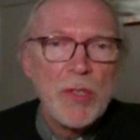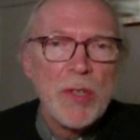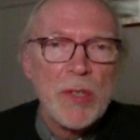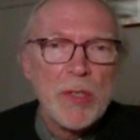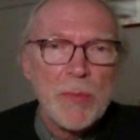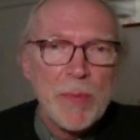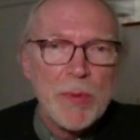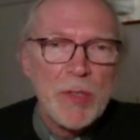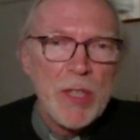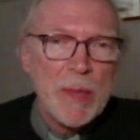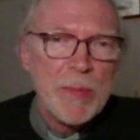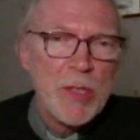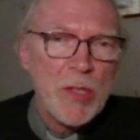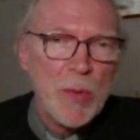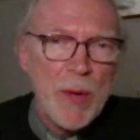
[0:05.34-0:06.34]
Gospel,
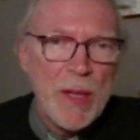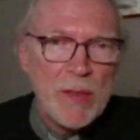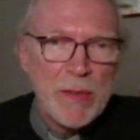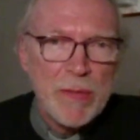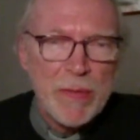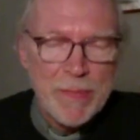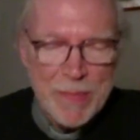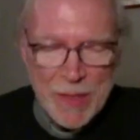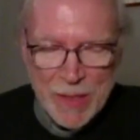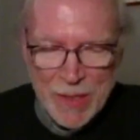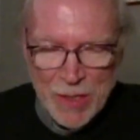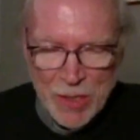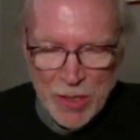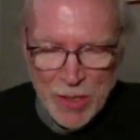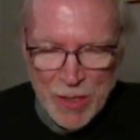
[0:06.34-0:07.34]
chapter 12, an
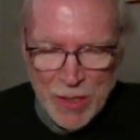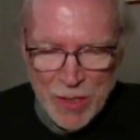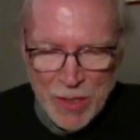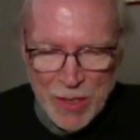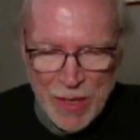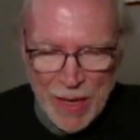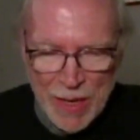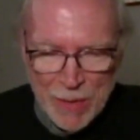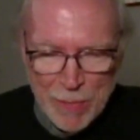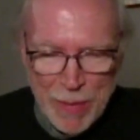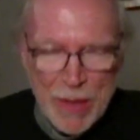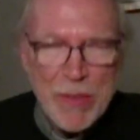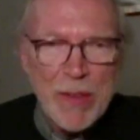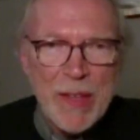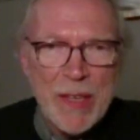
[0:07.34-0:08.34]
incident at
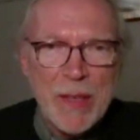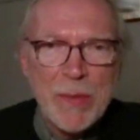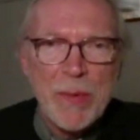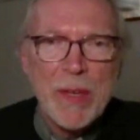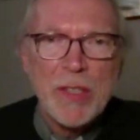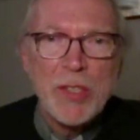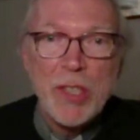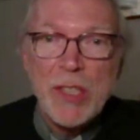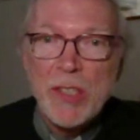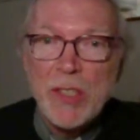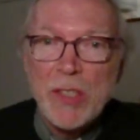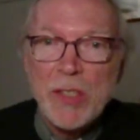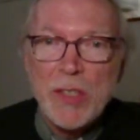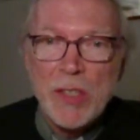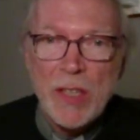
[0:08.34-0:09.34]
Bethany where
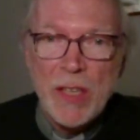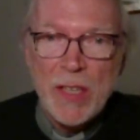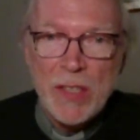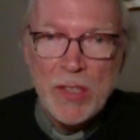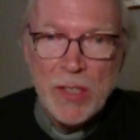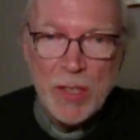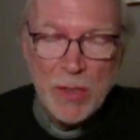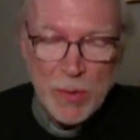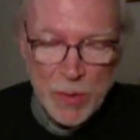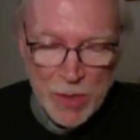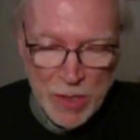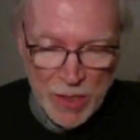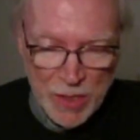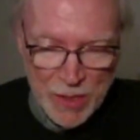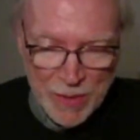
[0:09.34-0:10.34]
Jesus is
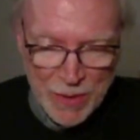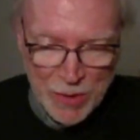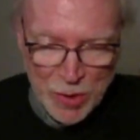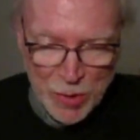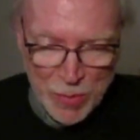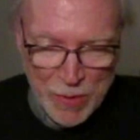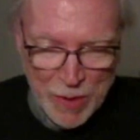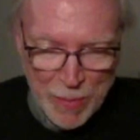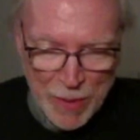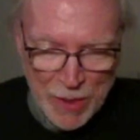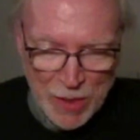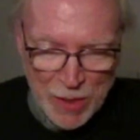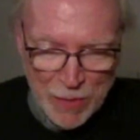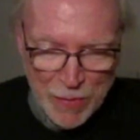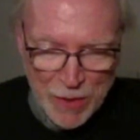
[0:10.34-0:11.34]
anointed. I'll just read the
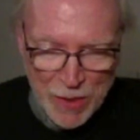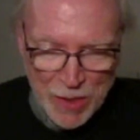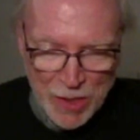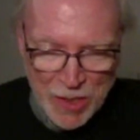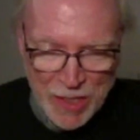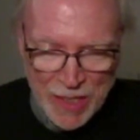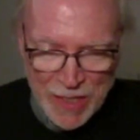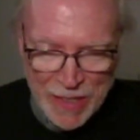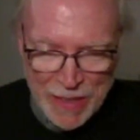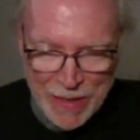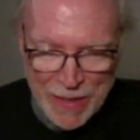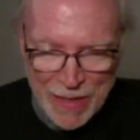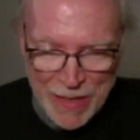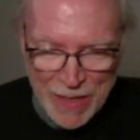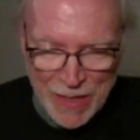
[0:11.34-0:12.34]
passage first.
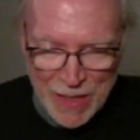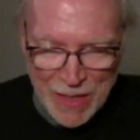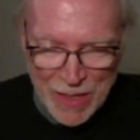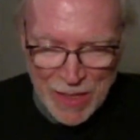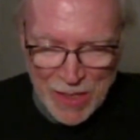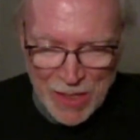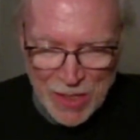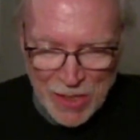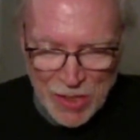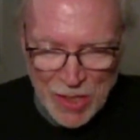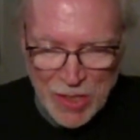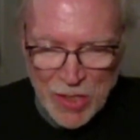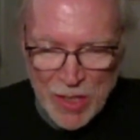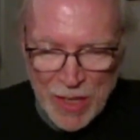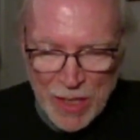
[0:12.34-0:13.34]

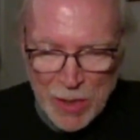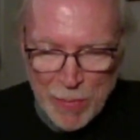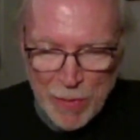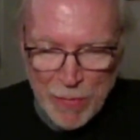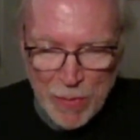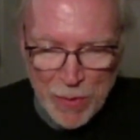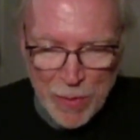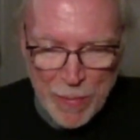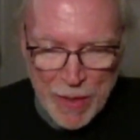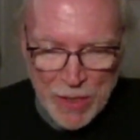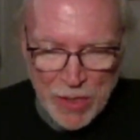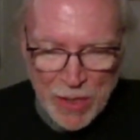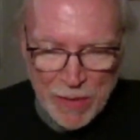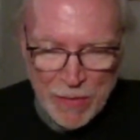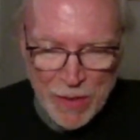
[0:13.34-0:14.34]
6 days before the
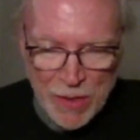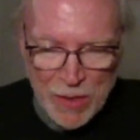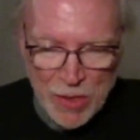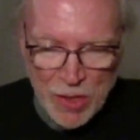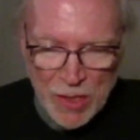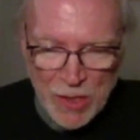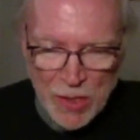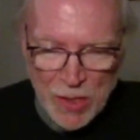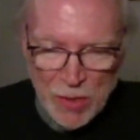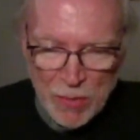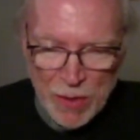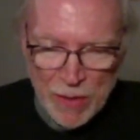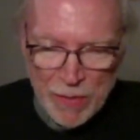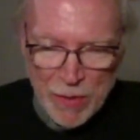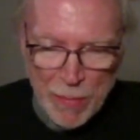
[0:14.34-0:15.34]
Passover, Jesus
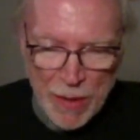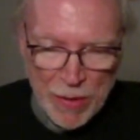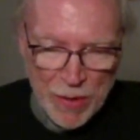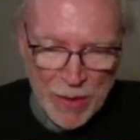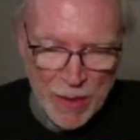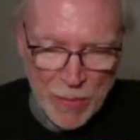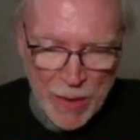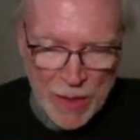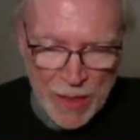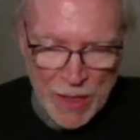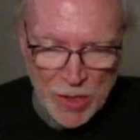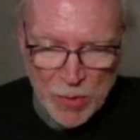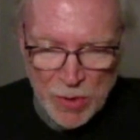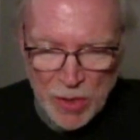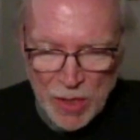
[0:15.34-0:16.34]
arrived at Bethany where
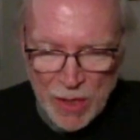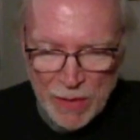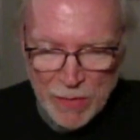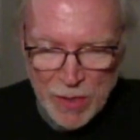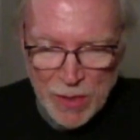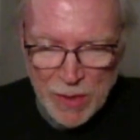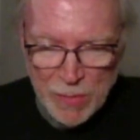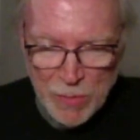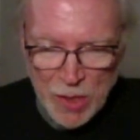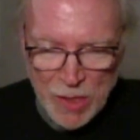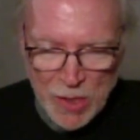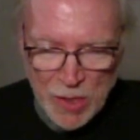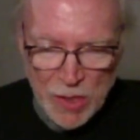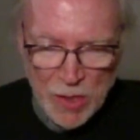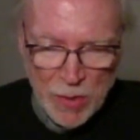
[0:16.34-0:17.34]
Lazarus lived, whom
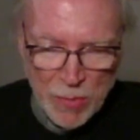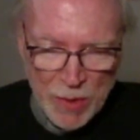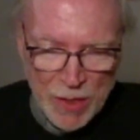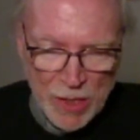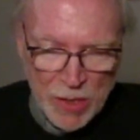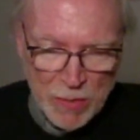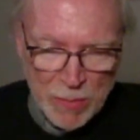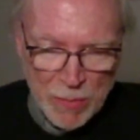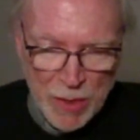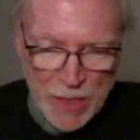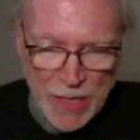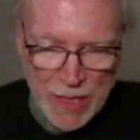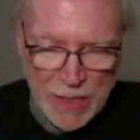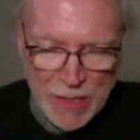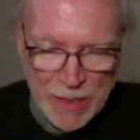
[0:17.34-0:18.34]
Jesus had raised from the
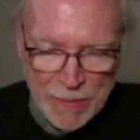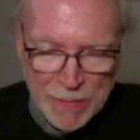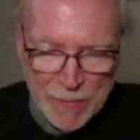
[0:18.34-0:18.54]
dead.